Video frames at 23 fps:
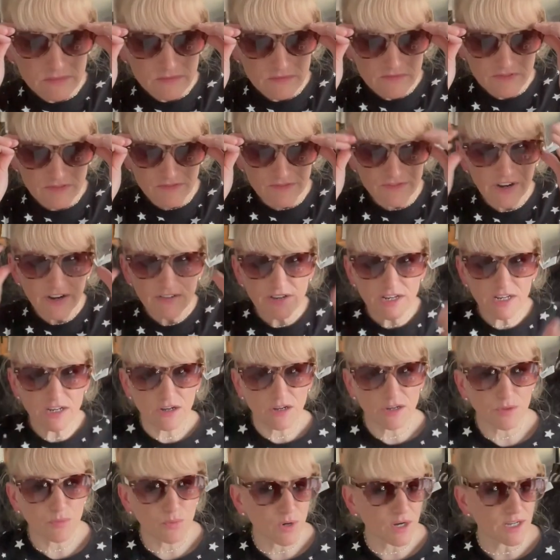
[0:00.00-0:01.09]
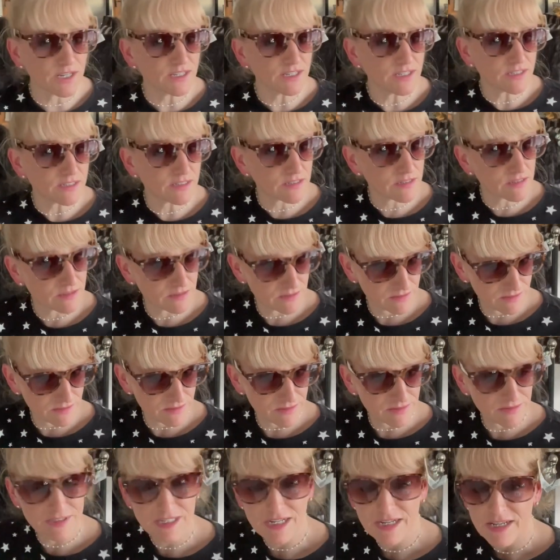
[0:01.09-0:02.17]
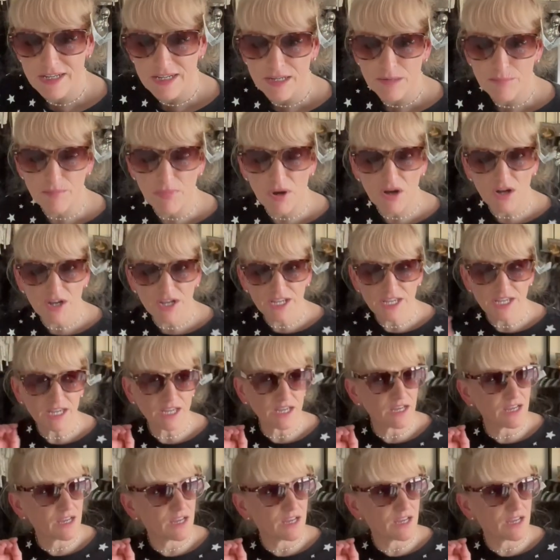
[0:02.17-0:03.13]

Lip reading: Very lightweight. My